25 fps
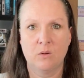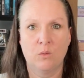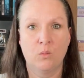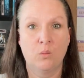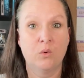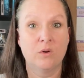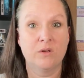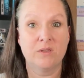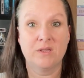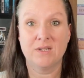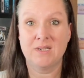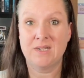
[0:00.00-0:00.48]

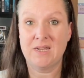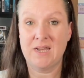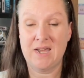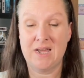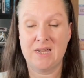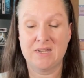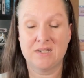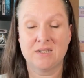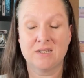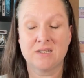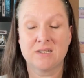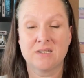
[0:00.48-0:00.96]
Were the
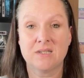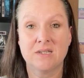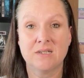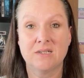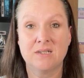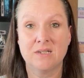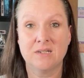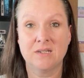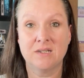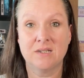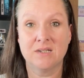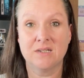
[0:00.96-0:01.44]
tasks that
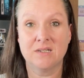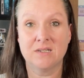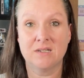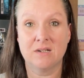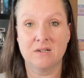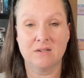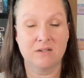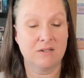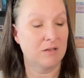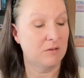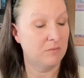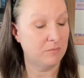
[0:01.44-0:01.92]
didn't get
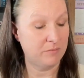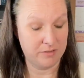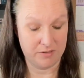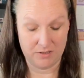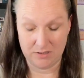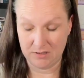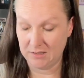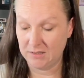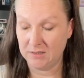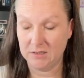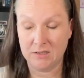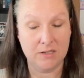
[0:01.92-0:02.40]
done
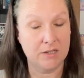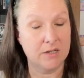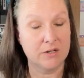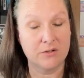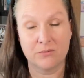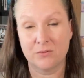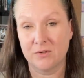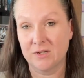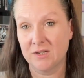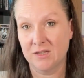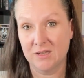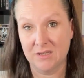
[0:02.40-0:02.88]
completely
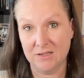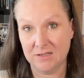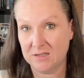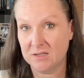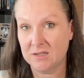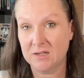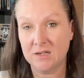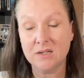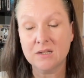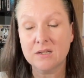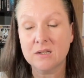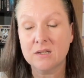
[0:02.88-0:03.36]

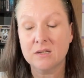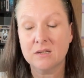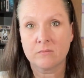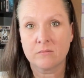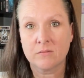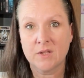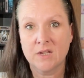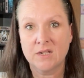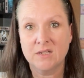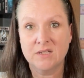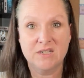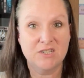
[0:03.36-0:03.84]
unrealistic?
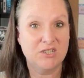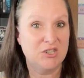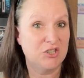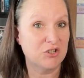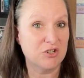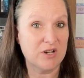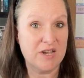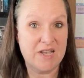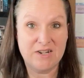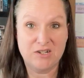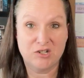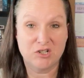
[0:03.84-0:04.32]
Did
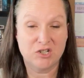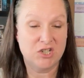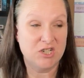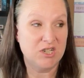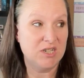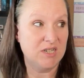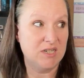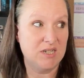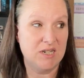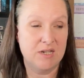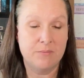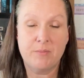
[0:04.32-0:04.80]
your energy
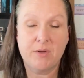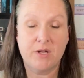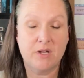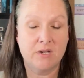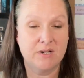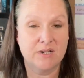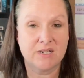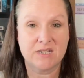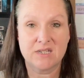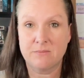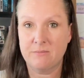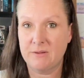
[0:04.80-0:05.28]
dip
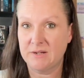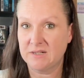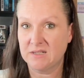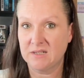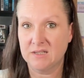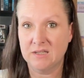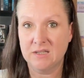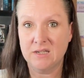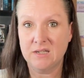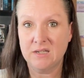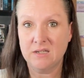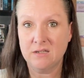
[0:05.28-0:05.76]

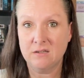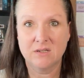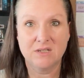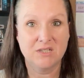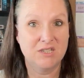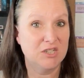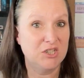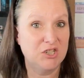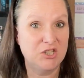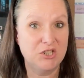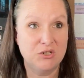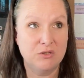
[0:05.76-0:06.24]
unexpectedly?
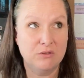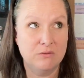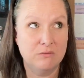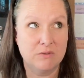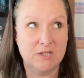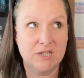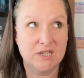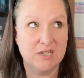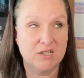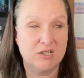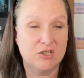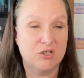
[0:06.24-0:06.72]
Did you
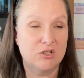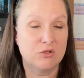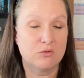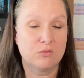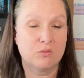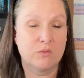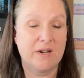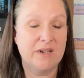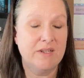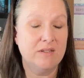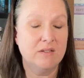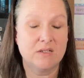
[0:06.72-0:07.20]
get
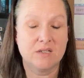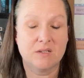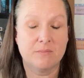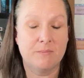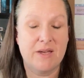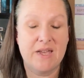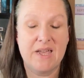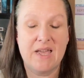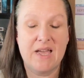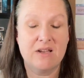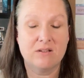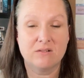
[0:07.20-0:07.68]
derailed
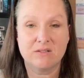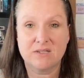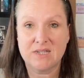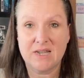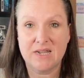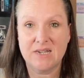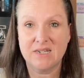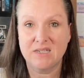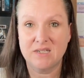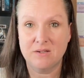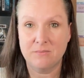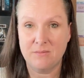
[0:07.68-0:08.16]
by
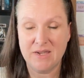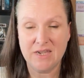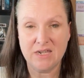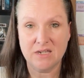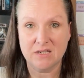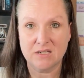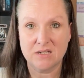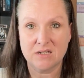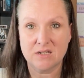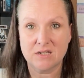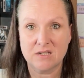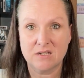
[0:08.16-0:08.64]
outside
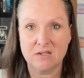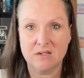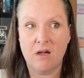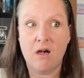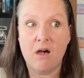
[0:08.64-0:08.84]
demands?